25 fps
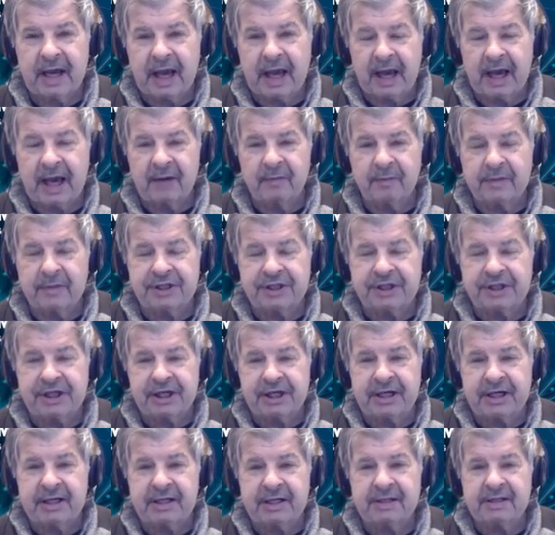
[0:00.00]
And
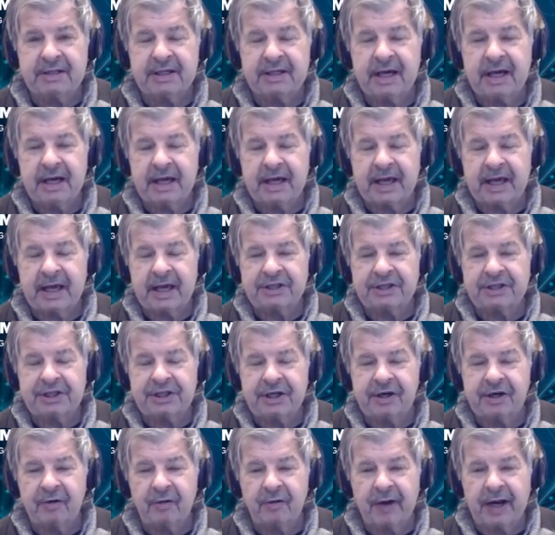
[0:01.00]
machines can
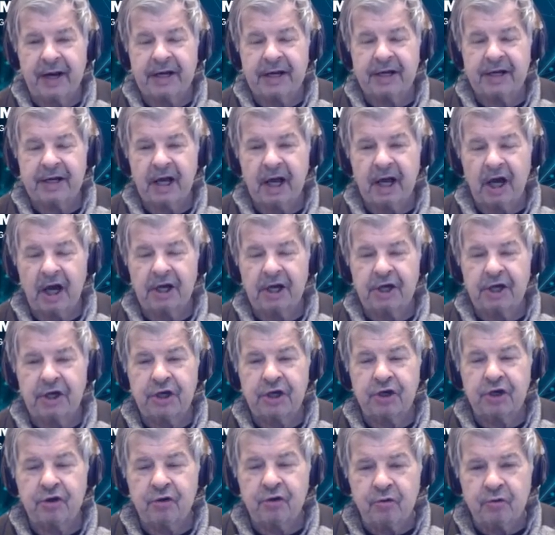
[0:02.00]
generate a
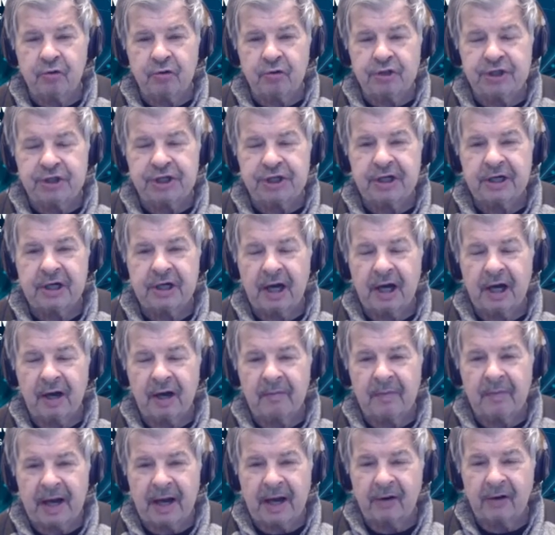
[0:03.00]
huge
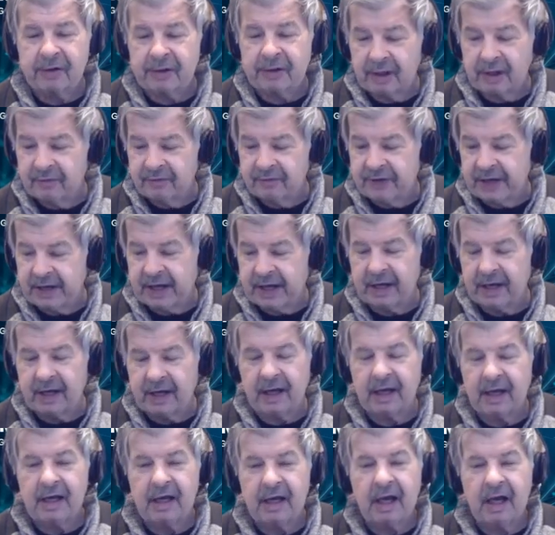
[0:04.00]
amount of
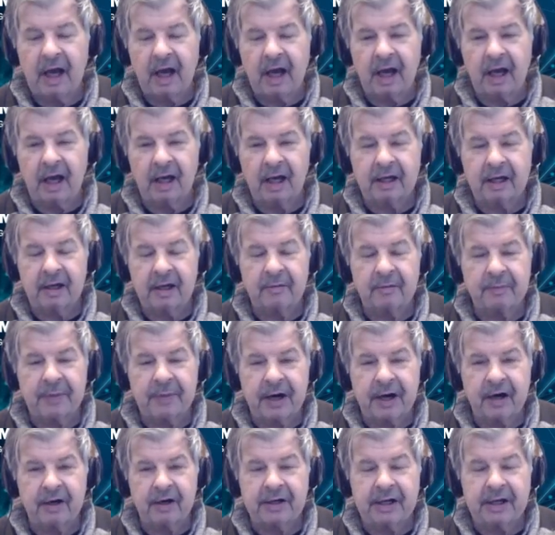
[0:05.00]
data
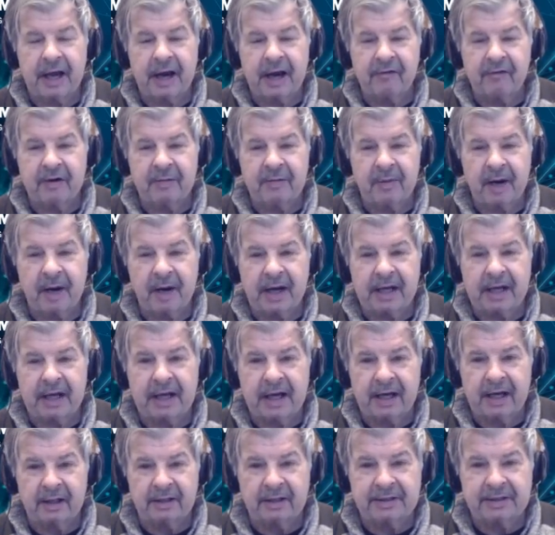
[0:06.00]
compared to everybody
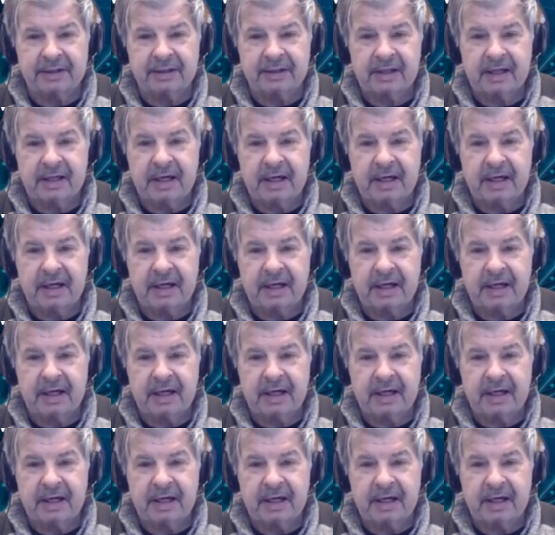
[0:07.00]
else.